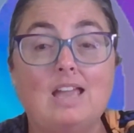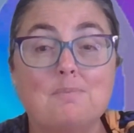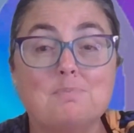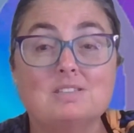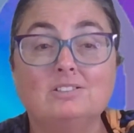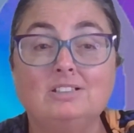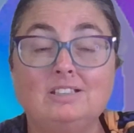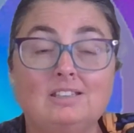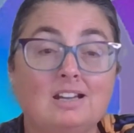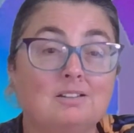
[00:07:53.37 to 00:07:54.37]

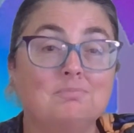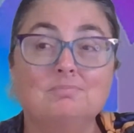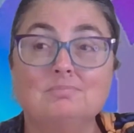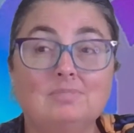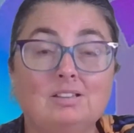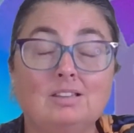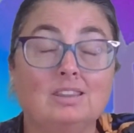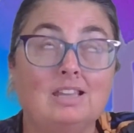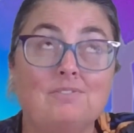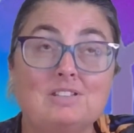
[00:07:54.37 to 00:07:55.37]
Absolutely
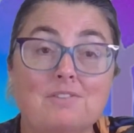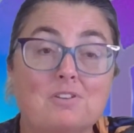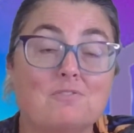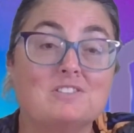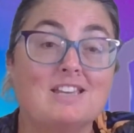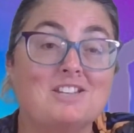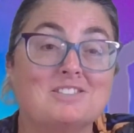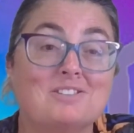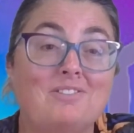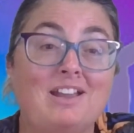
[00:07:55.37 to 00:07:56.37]
love to have
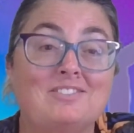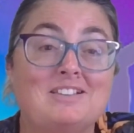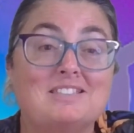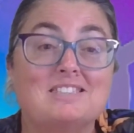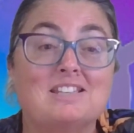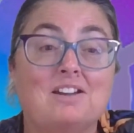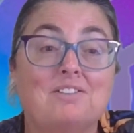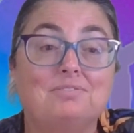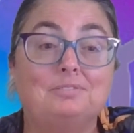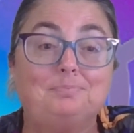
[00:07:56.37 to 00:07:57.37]
conversations around this
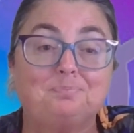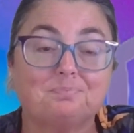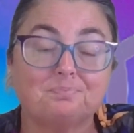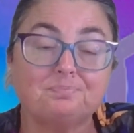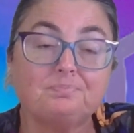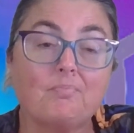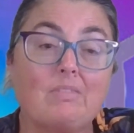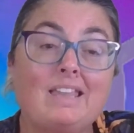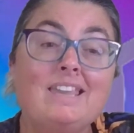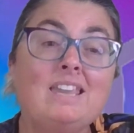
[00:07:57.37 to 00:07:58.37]
stuff.
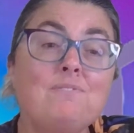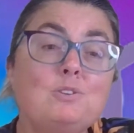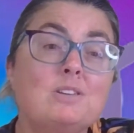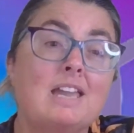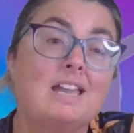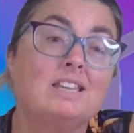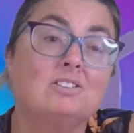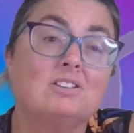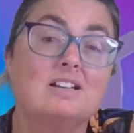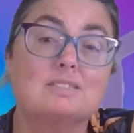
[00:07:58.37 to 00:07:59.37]
If you can,
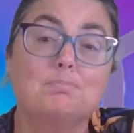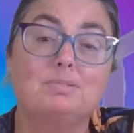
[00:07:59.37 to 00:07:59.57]
guys,